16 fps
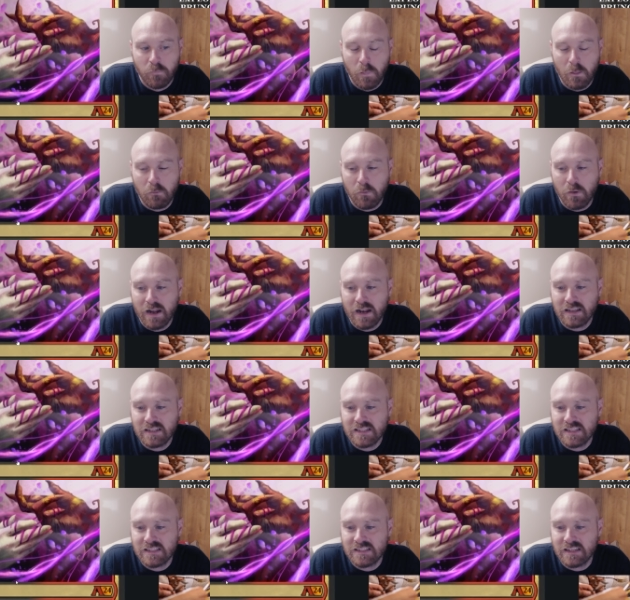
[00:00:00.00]
what
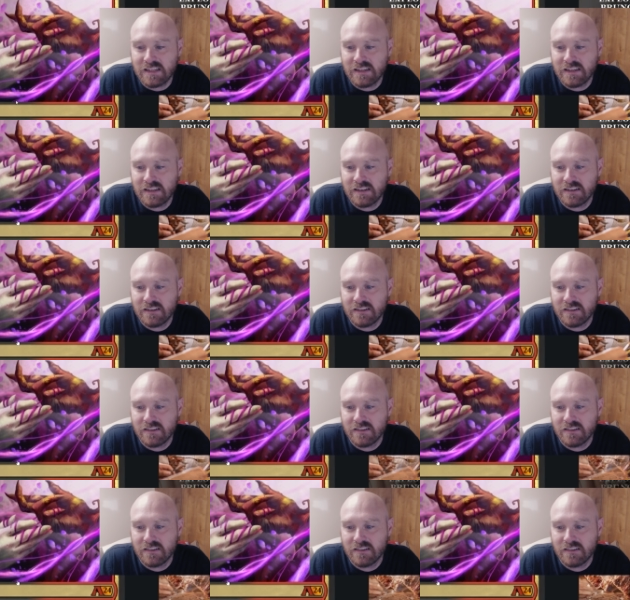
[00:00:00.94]
else is
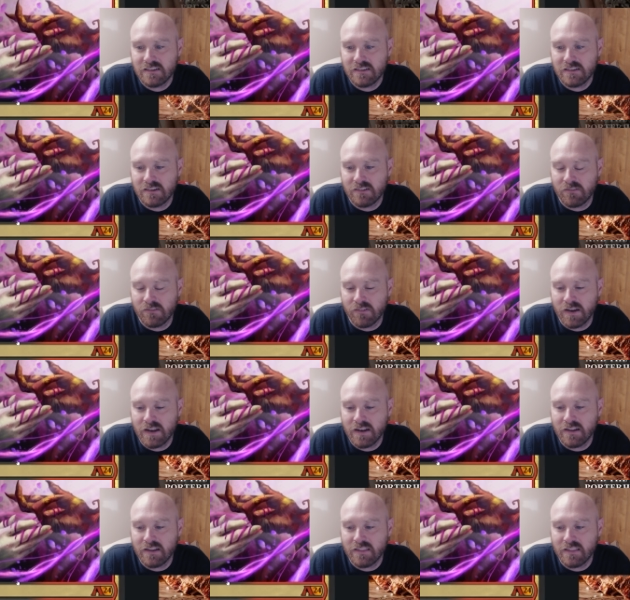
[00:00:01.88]
in
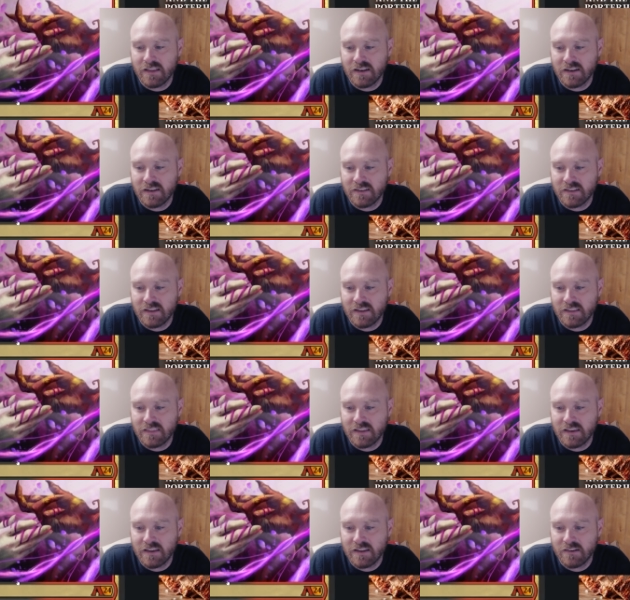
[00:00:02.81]
Arena that is like
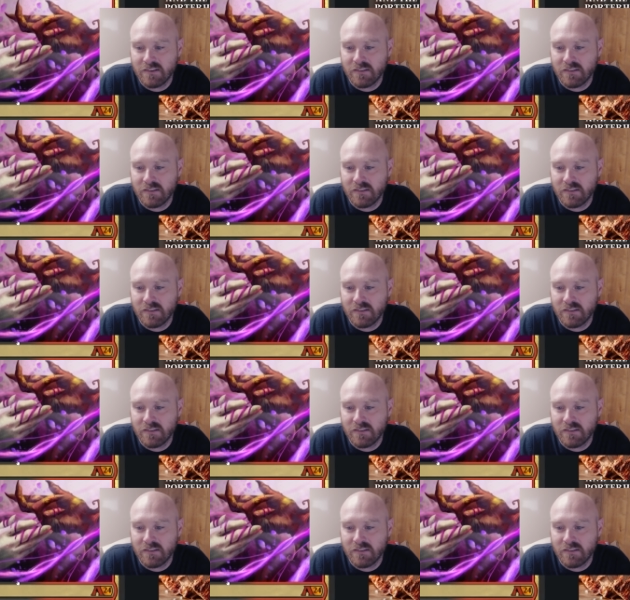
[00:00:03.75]
that?